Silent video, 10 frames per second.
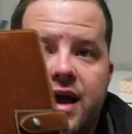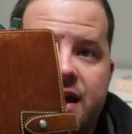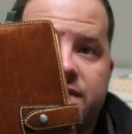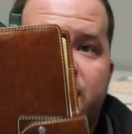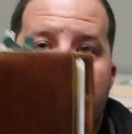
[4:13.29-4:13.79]

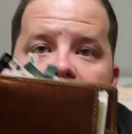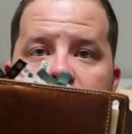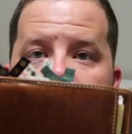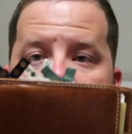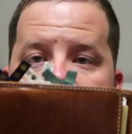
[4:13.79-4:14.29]

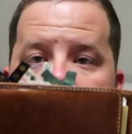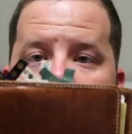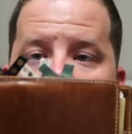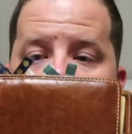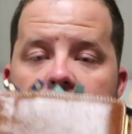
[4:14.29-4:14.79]
A5
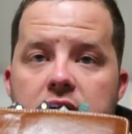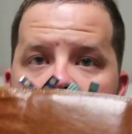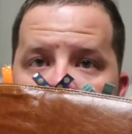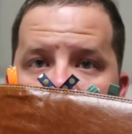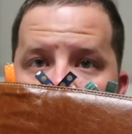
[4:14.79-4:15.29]
planner.
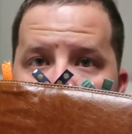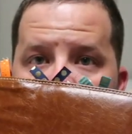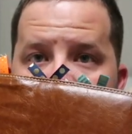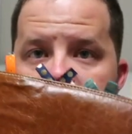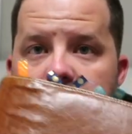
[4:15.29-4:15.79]
Still
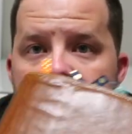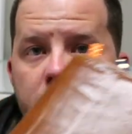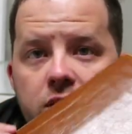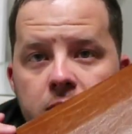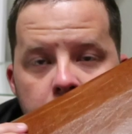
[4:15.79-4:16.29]
love this
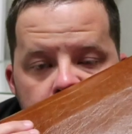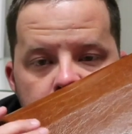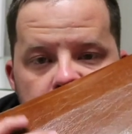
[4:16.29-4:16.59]
planner.